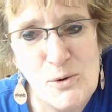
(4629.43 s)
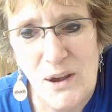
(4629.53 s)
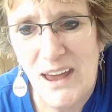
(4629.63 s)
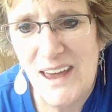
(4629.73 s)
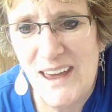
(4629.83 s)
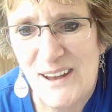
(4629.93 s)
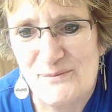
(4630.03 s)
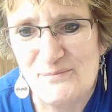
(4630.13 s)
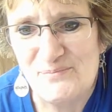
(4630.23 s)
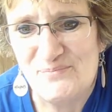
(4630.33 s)
okay.
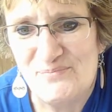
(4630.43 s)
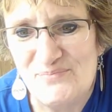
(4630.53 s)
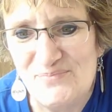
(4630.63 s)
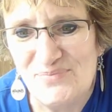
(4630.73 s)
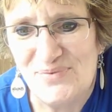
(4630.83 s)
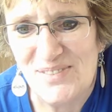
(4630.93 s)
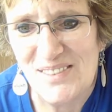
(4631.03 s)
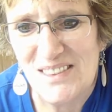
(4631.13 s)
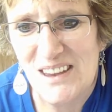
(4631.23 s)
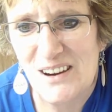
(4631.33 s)

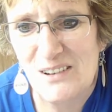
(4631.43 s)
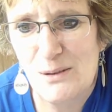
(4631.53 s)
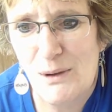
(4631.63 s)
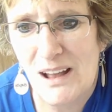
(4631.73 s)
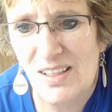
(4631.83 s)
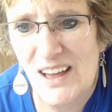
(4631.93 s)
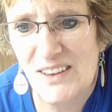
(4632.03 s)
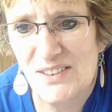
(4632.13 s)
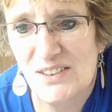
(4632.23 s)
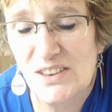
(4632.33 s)
Terry, my
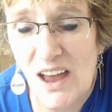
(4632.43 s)
glasses.